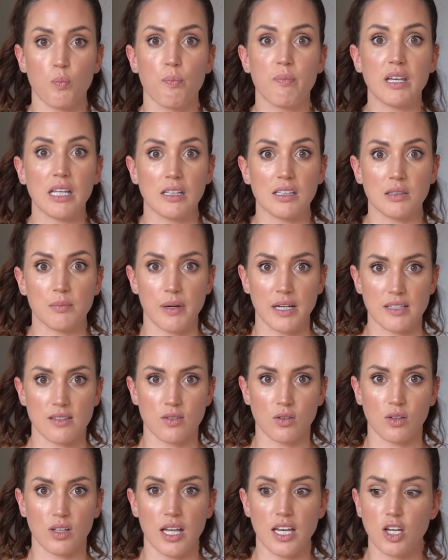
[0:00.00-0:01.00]
build
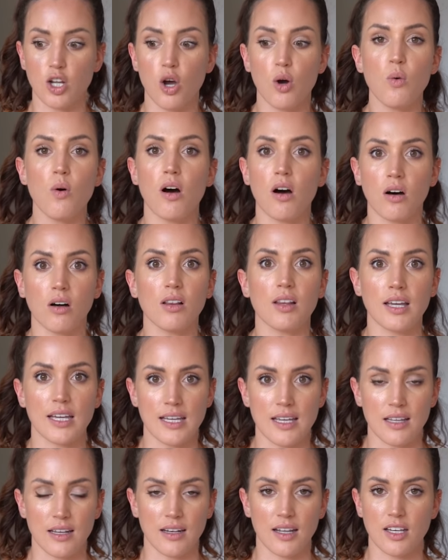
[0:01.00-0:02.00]
muscle and go all
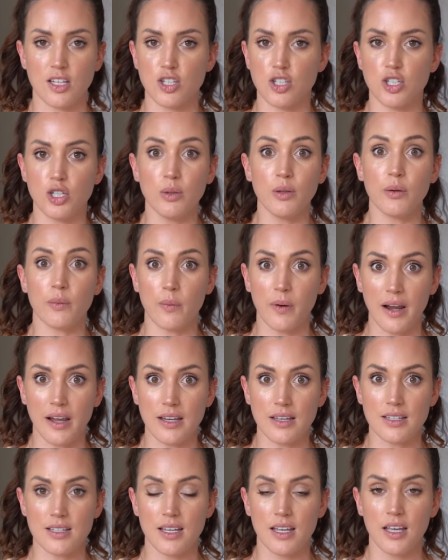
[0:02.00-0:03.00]
in and do it
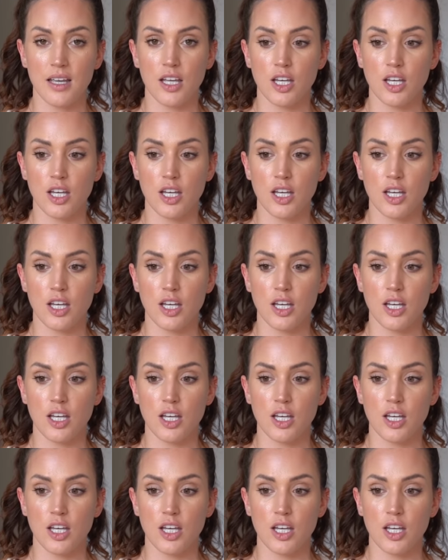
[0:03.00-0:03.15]
right,